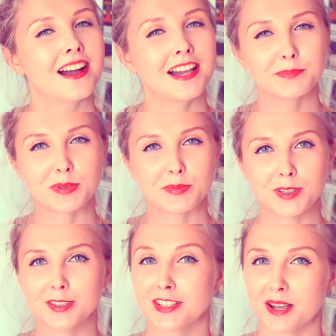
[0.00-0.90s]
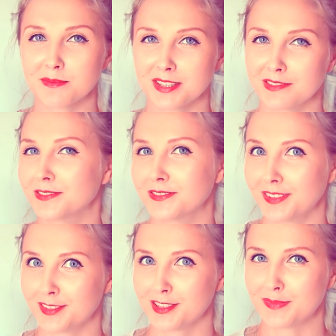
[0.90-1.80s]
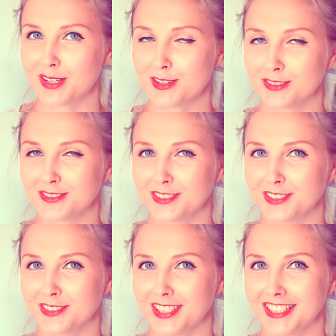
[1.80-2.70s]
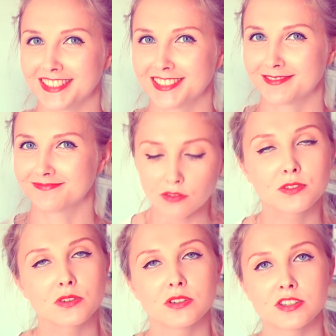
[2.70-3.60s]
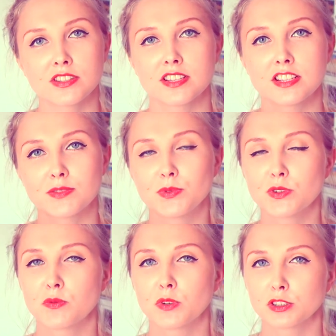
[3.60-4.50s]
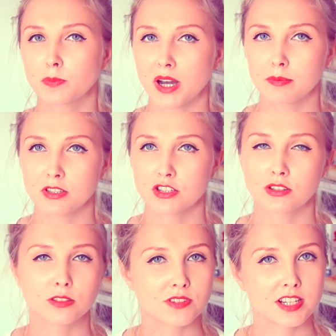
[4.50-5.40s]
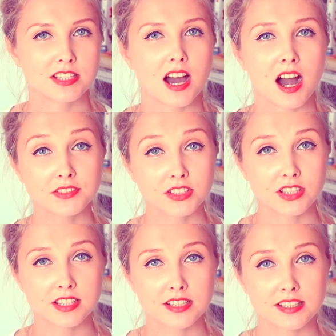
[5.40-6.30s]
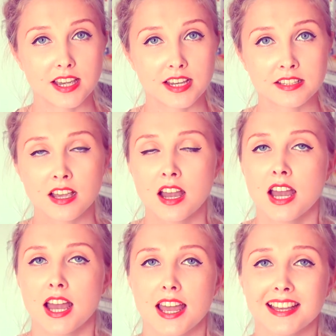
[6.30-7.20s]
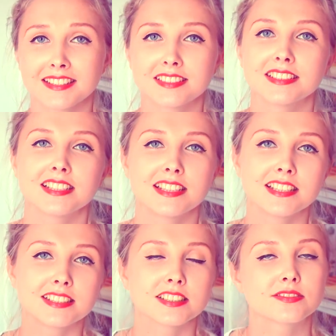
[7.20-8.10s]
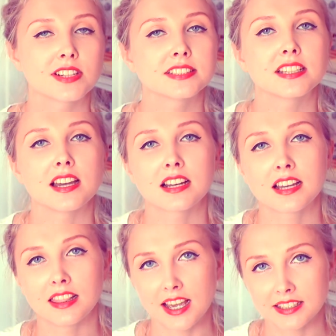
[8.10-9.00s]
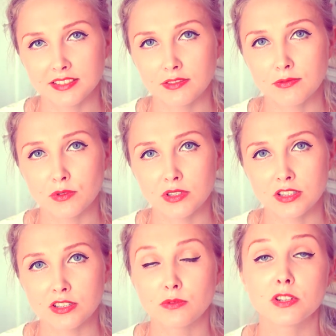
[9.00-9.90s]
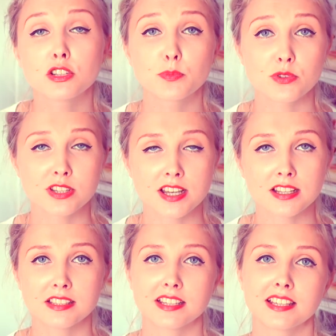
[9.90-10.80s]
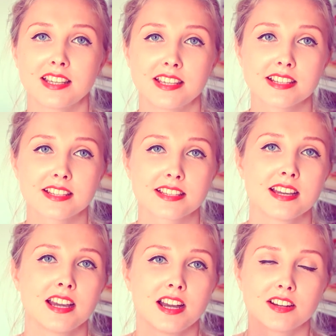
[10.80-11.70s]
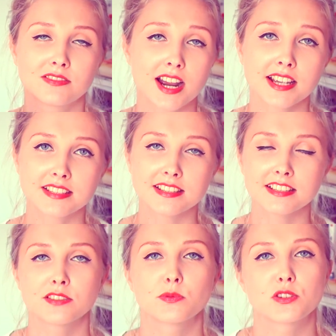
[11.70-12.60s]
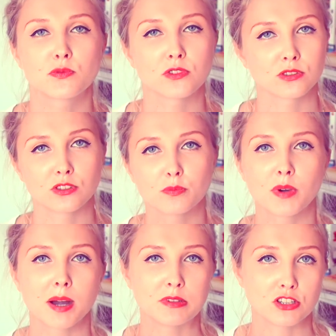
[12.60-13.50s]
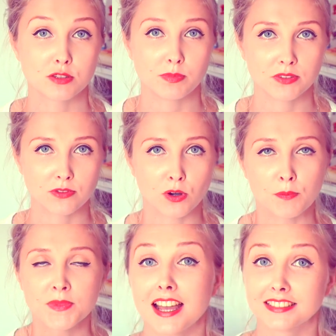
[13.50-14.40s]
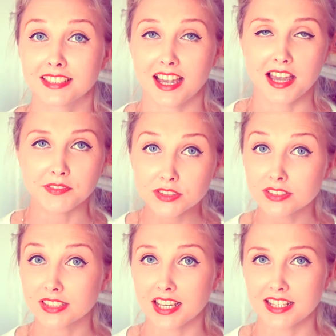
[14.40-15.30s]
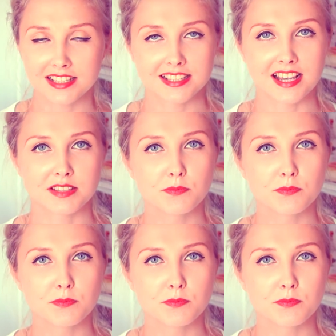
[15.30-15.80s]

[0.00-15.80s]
I prepared something very special for you here. Of course, this book was published already after his death, and it is rather a collective work which present his writings which were not published before. And I have to say that